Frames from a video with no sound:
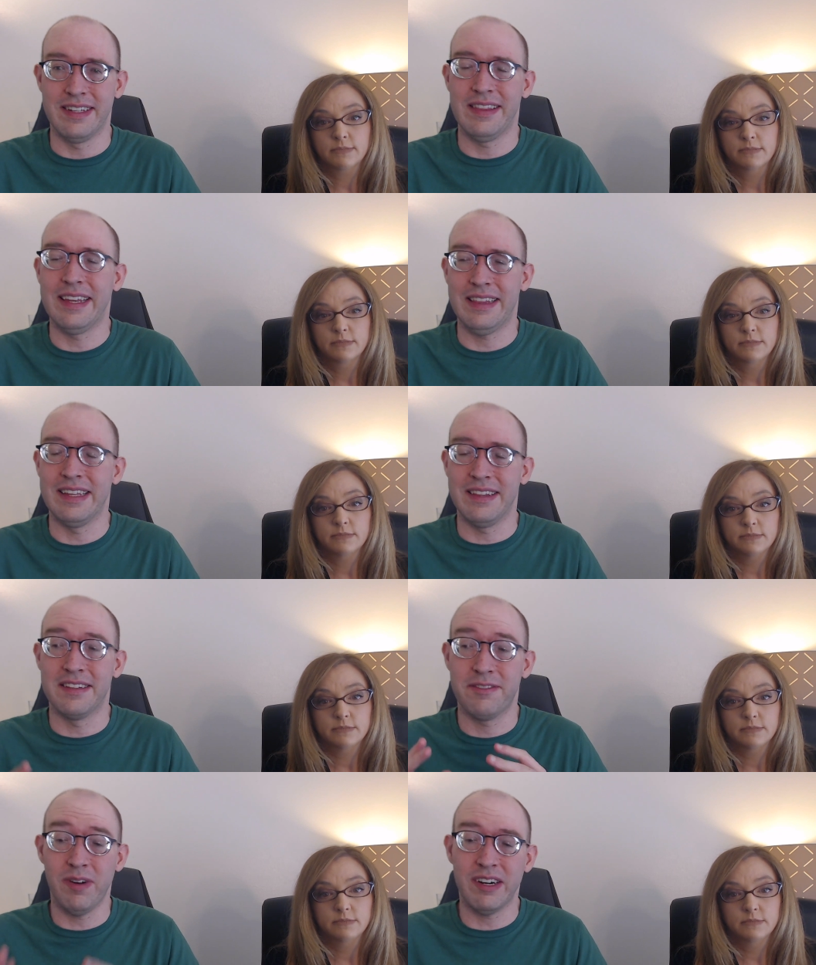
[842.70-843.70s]
Speaker 1: think the
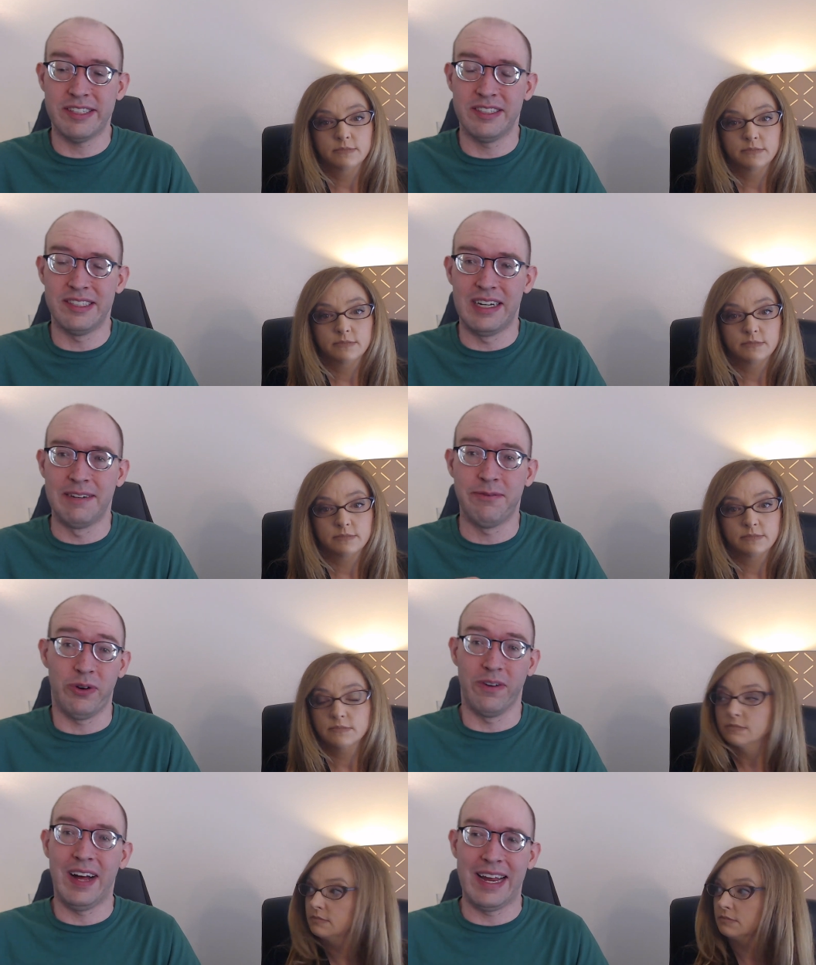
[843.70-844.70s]
structure of
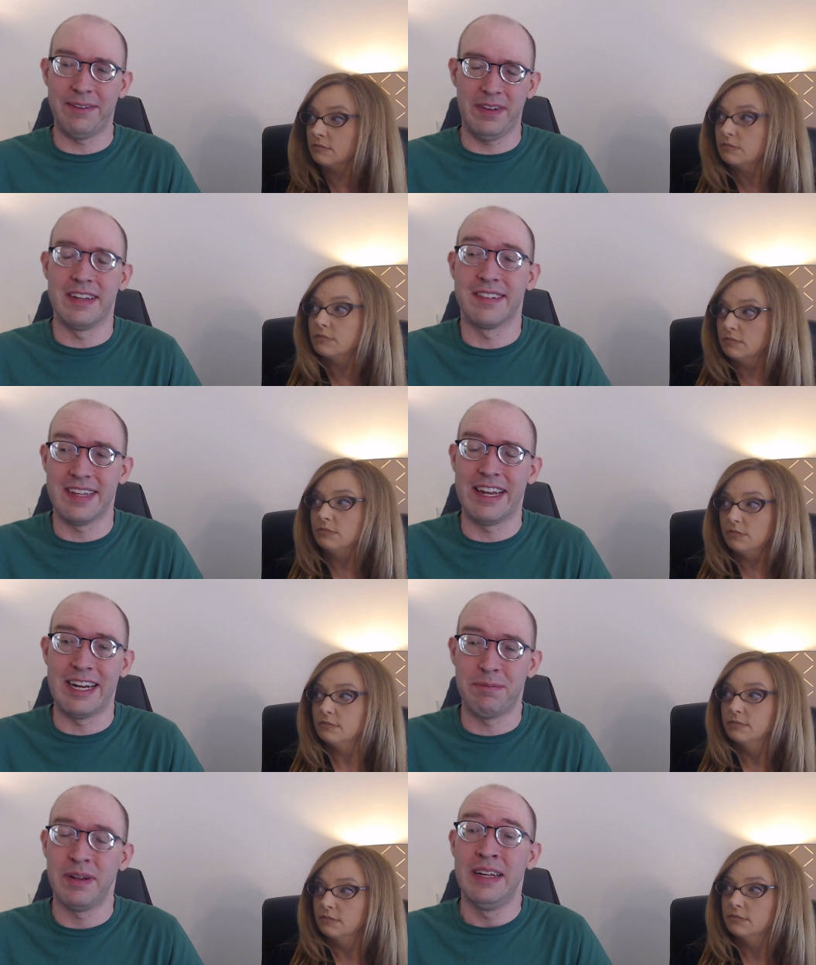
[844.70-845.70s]
For Life is set
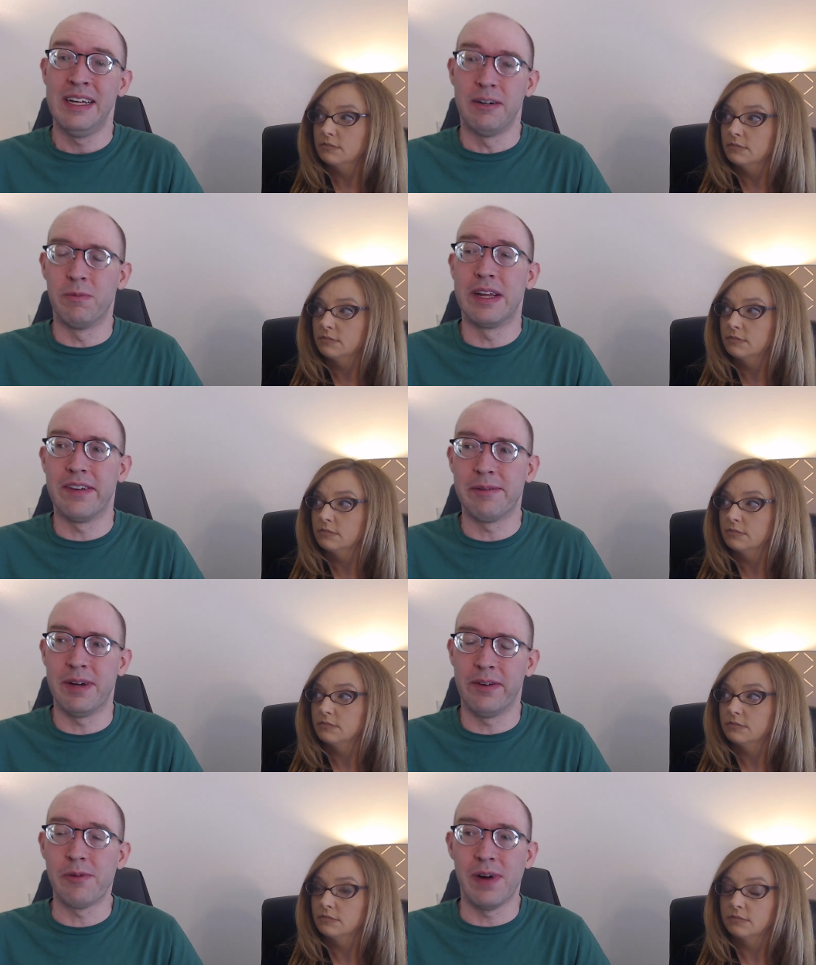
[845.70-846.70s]
up really,
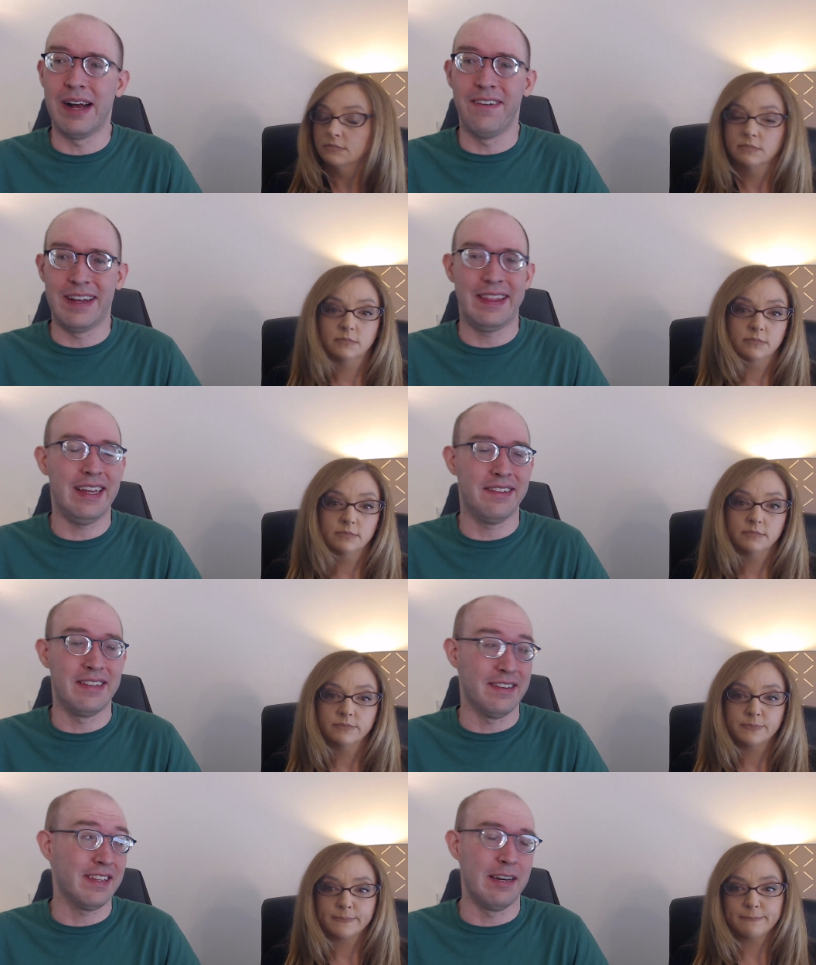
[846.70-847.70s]
really well. I think it's
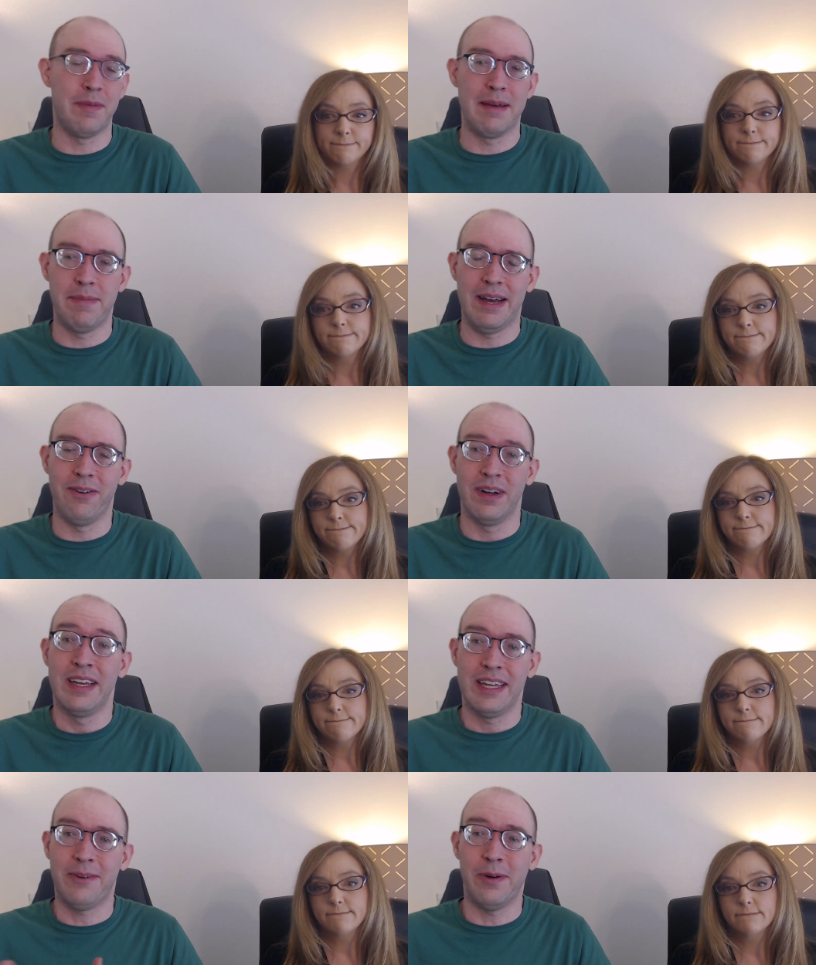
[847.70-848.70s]
just going to be about
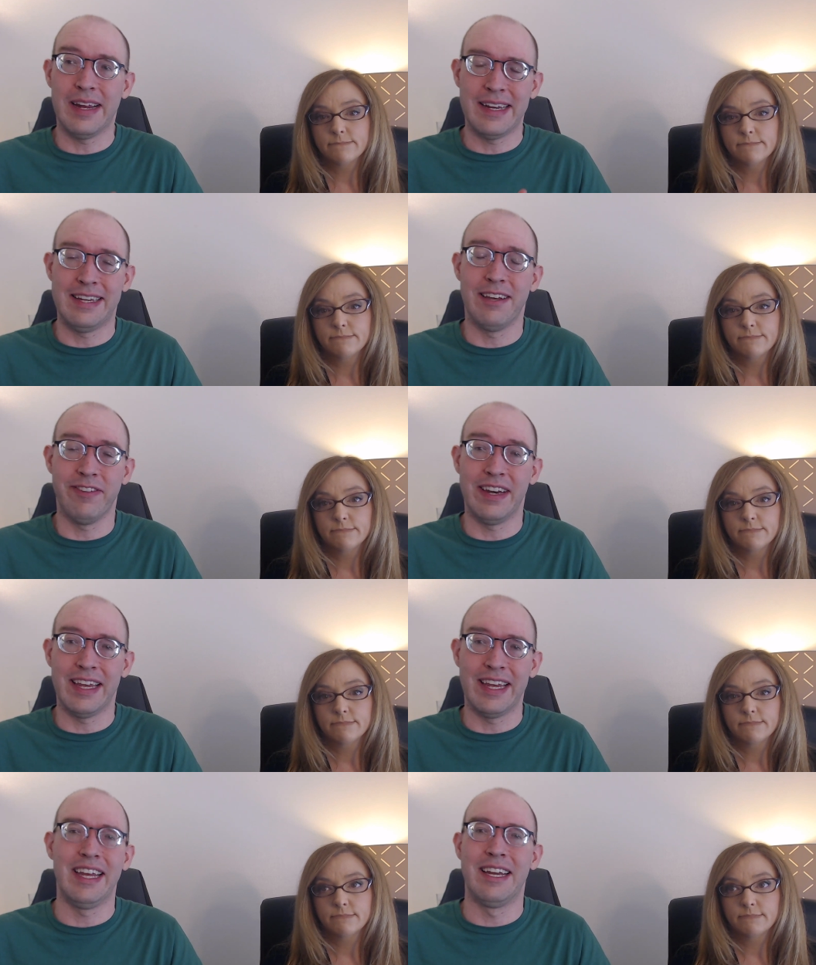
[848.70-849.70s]

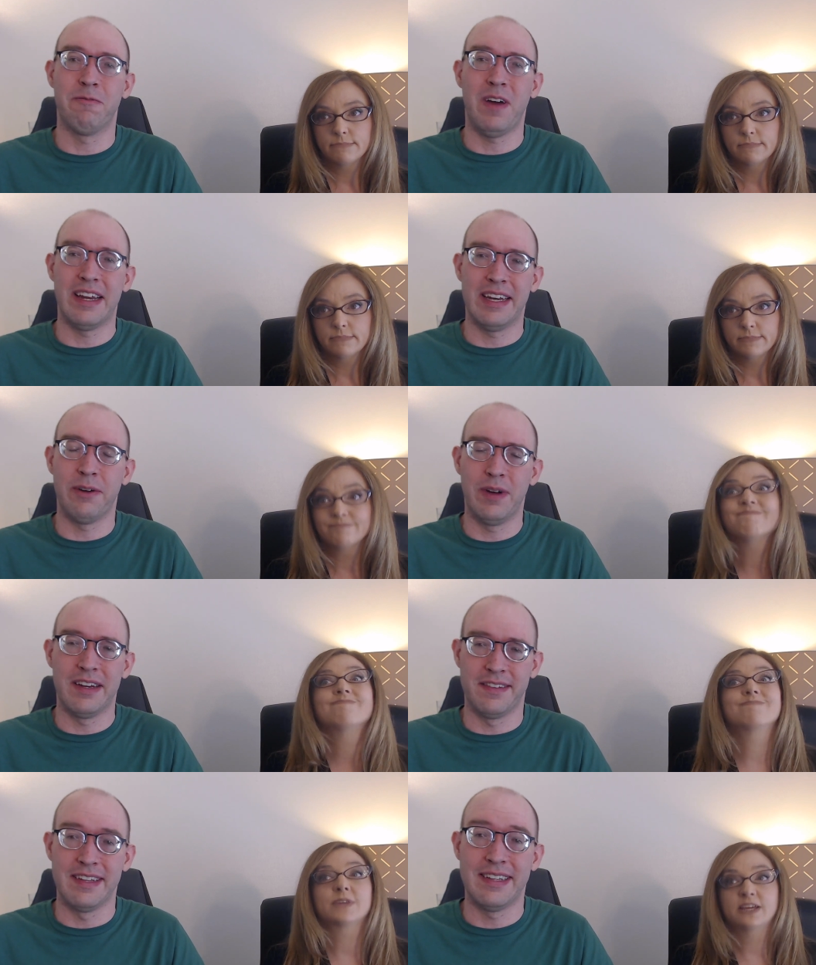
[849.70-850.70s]
creativity and finding
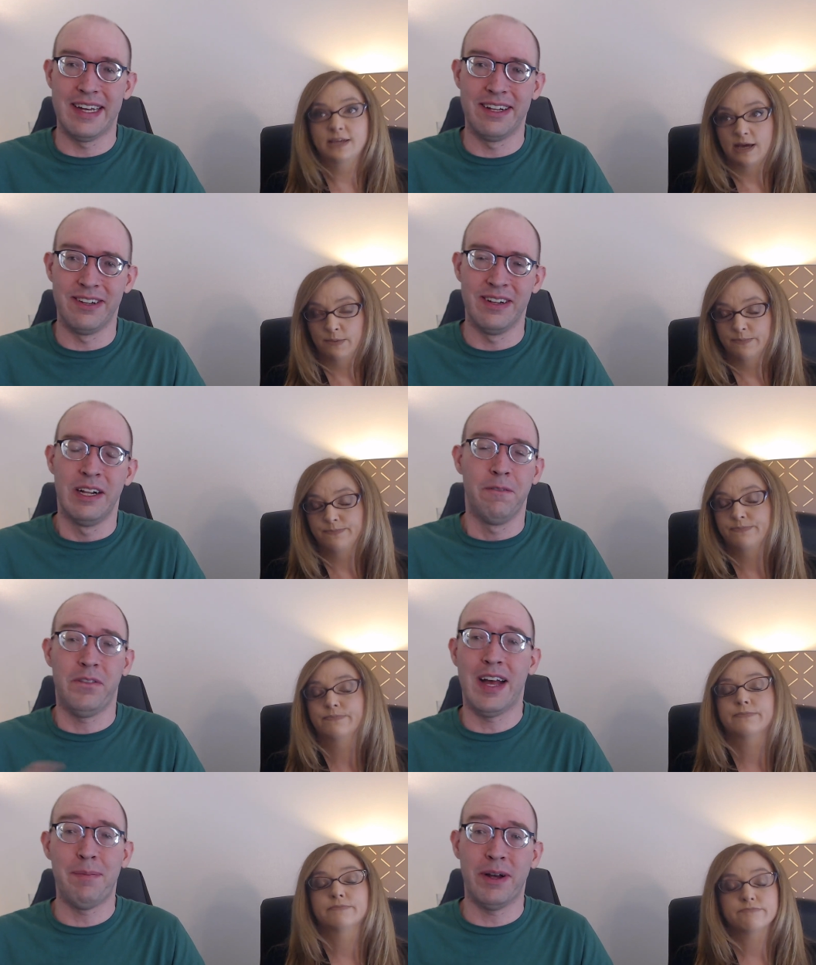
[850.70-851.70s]
ways to tell
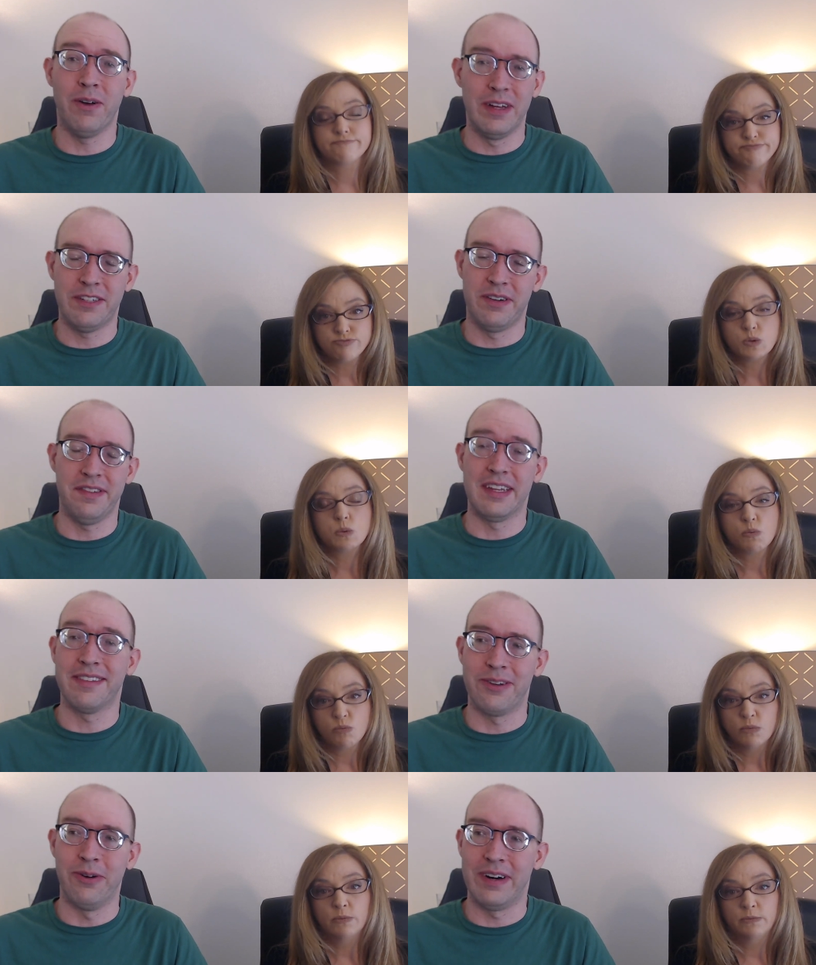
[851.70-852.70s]
topical, interesting
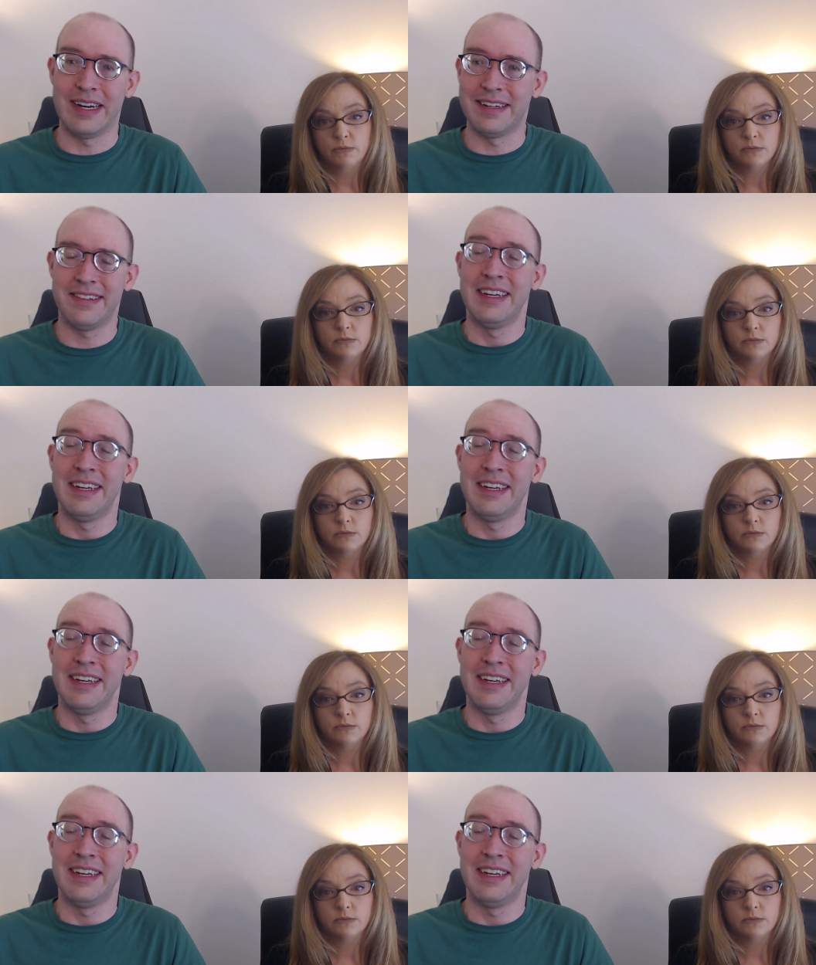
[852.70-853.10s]
stories